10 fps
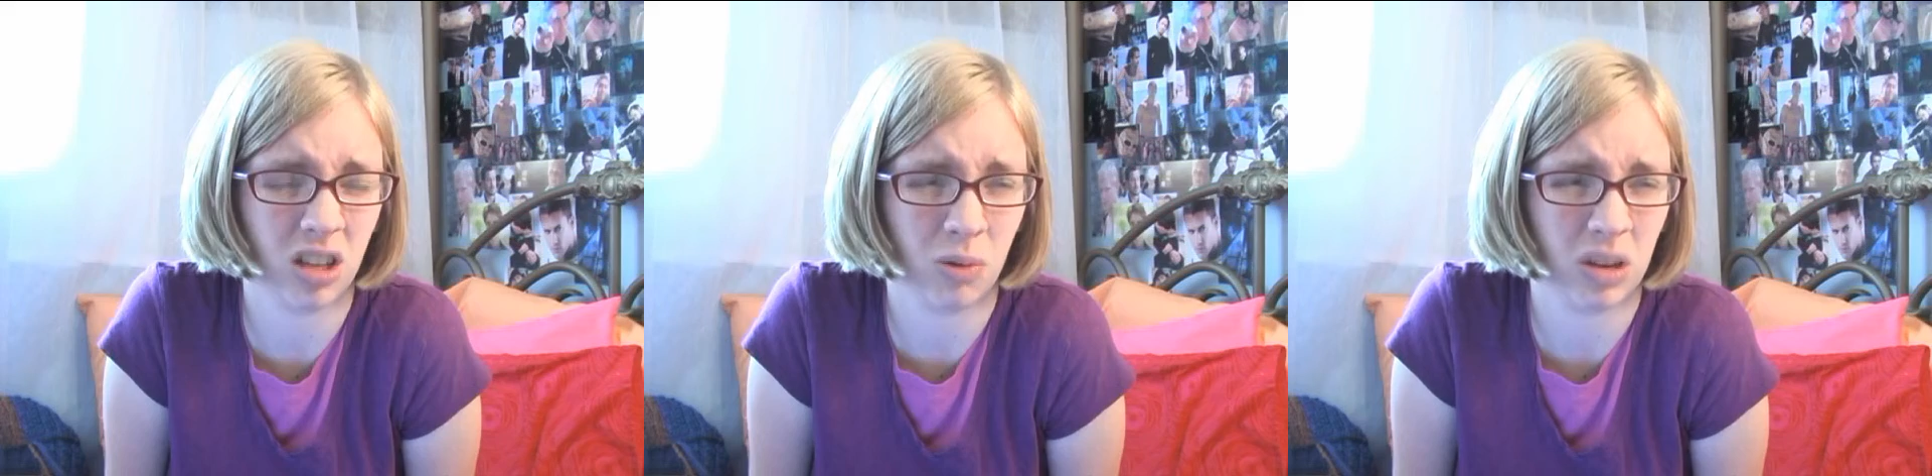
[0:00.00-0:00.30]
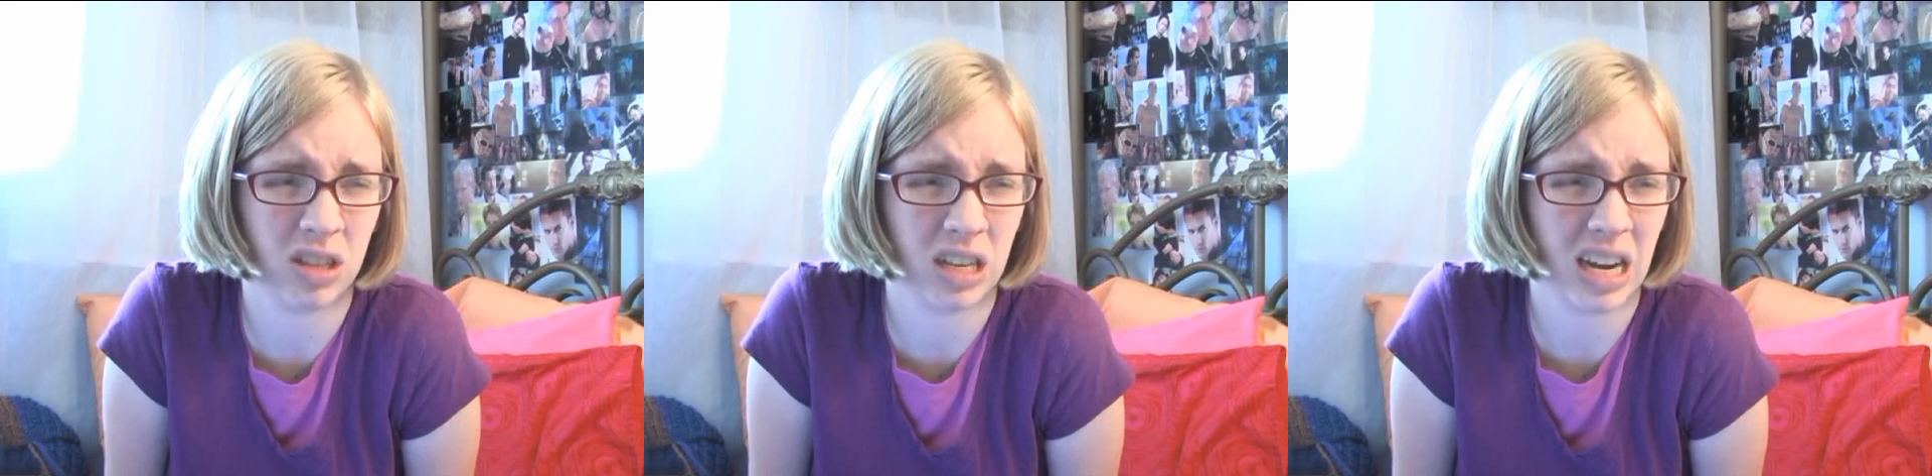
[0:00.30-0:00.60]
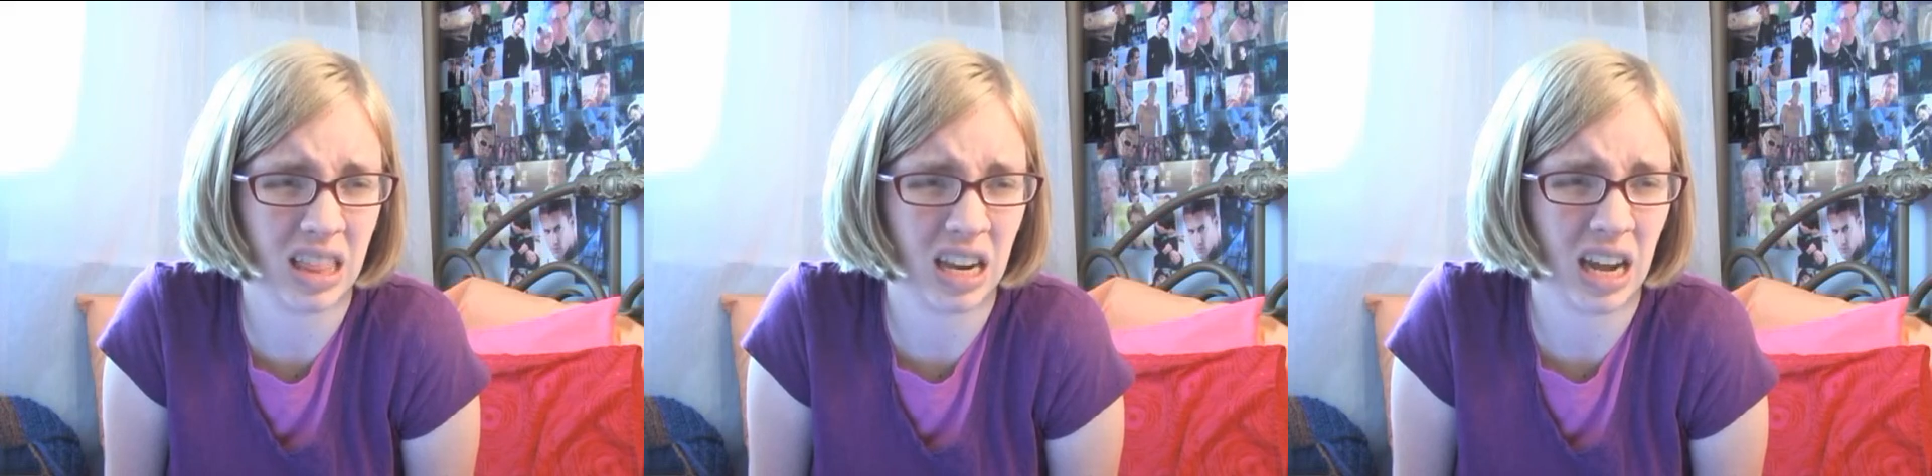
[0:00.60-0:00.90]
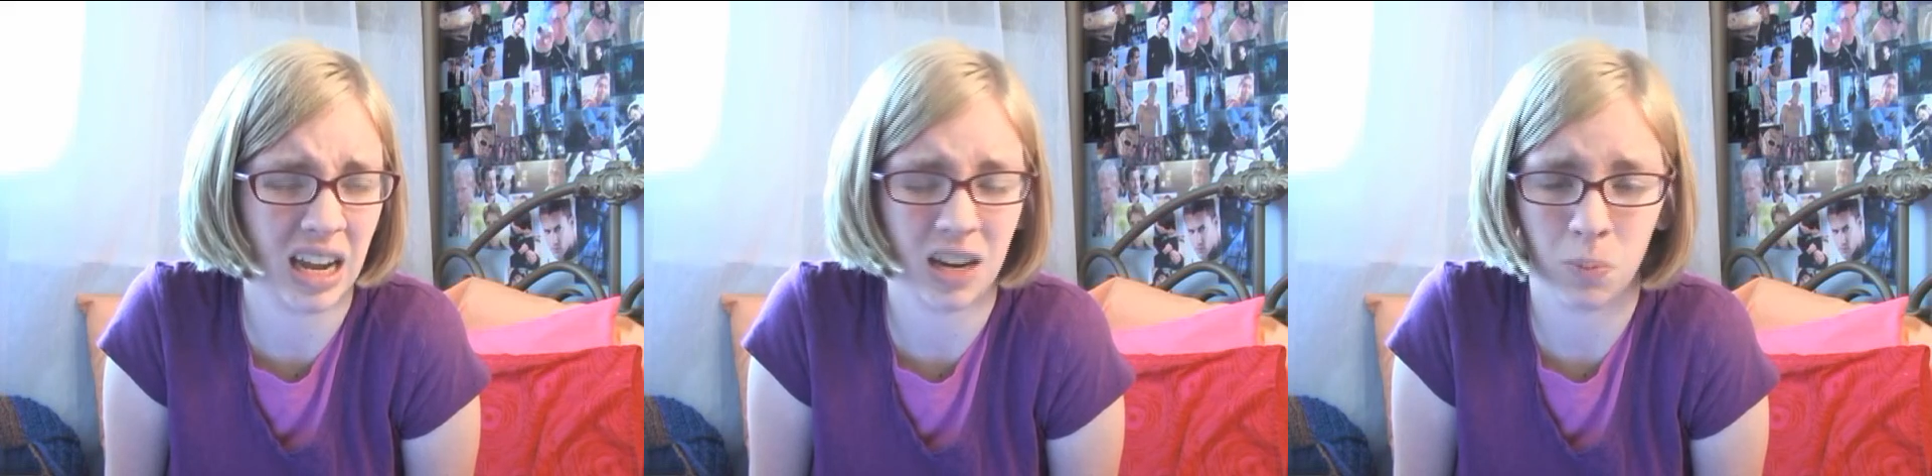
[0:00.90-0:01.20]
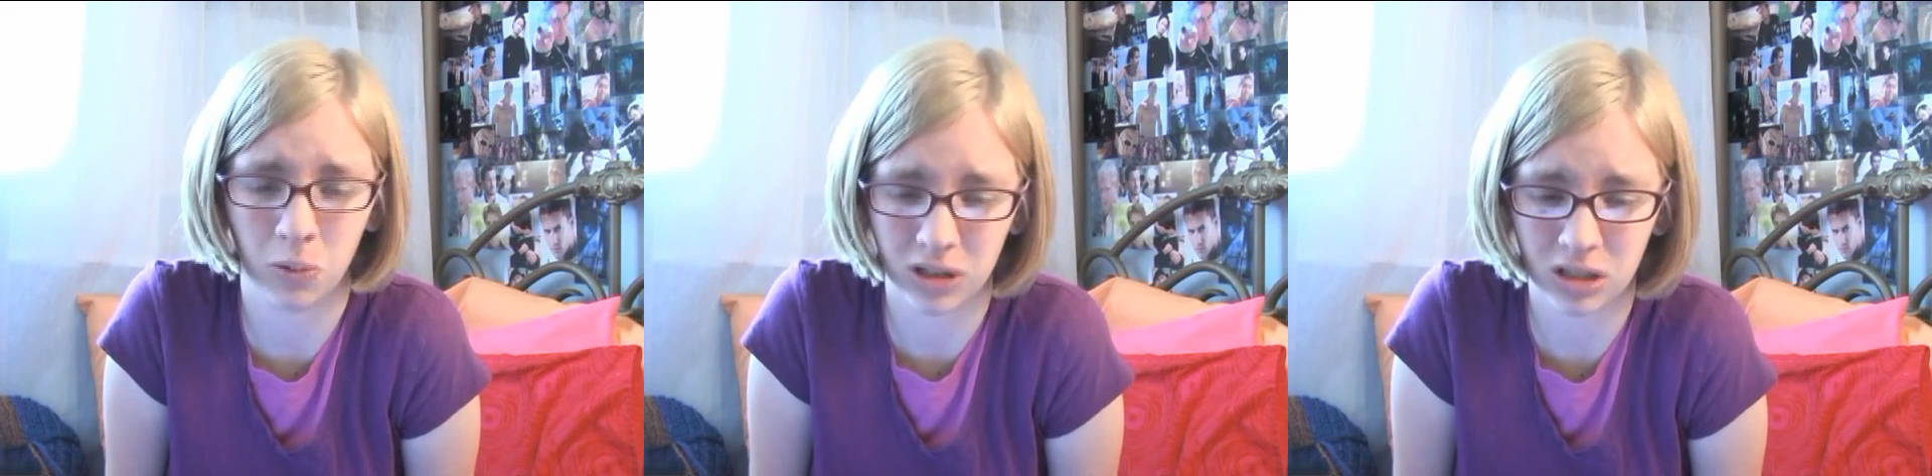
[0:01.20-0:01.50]
and we stayed the night in
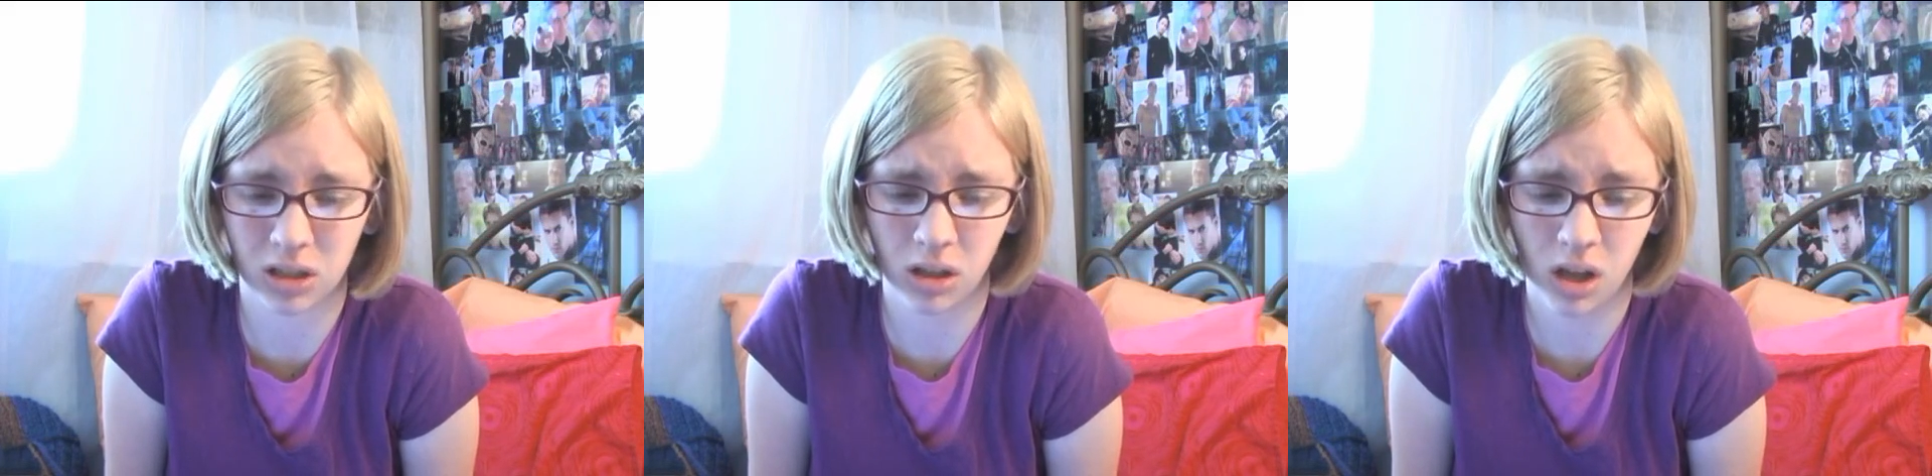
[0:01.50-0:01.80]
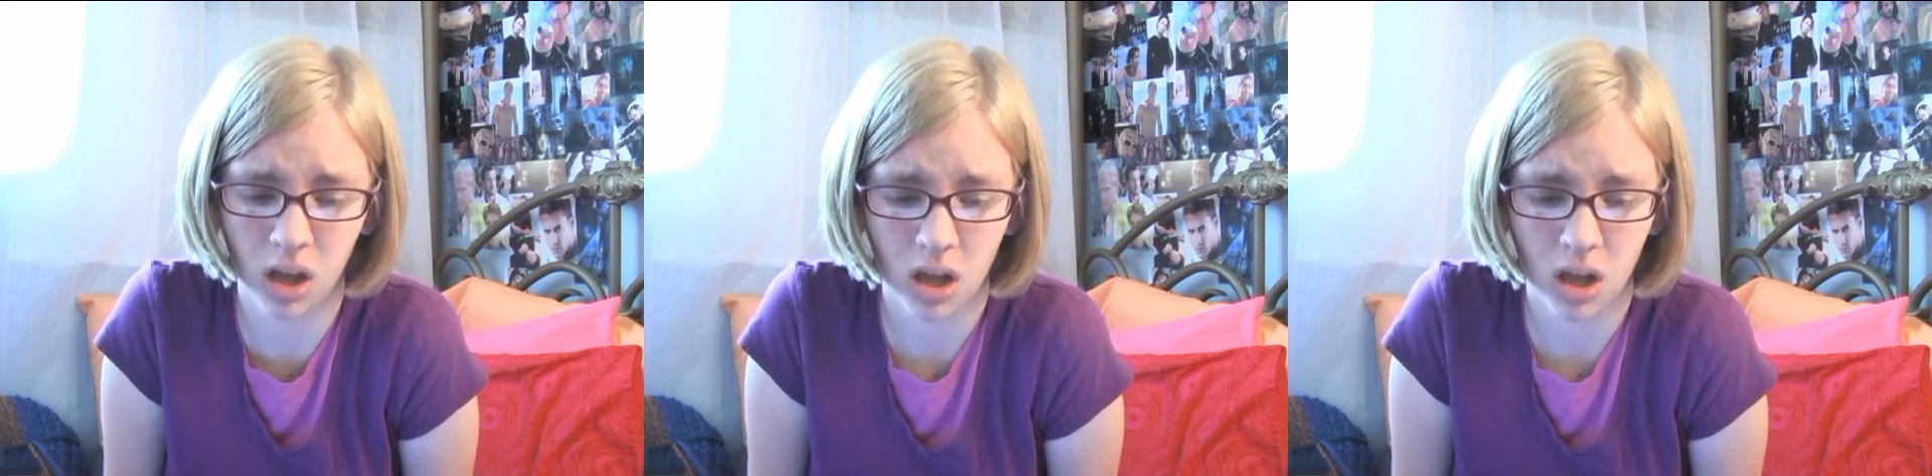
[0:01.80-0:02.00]
Bristol.